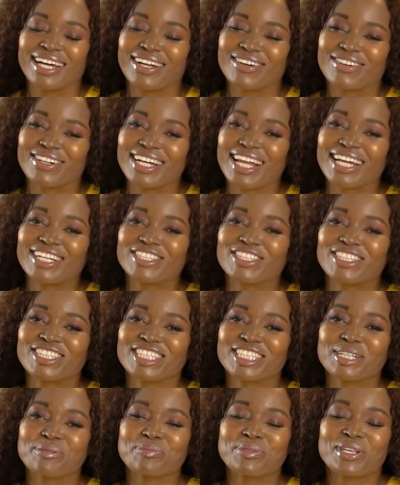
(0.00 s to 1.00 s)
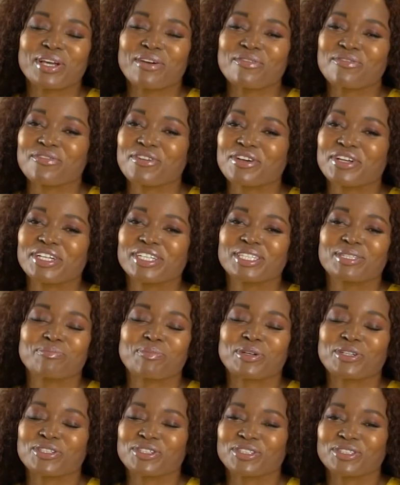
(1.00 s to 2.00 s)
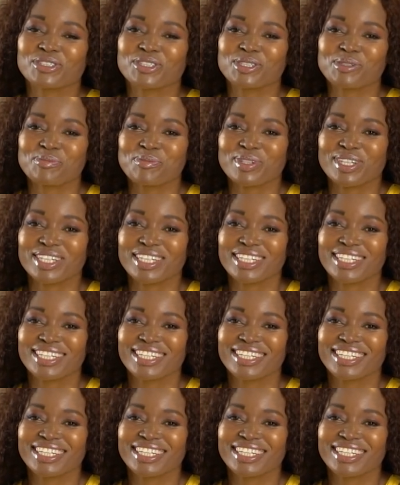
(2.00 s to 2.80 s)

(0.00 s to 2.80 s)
relationships are very special to me.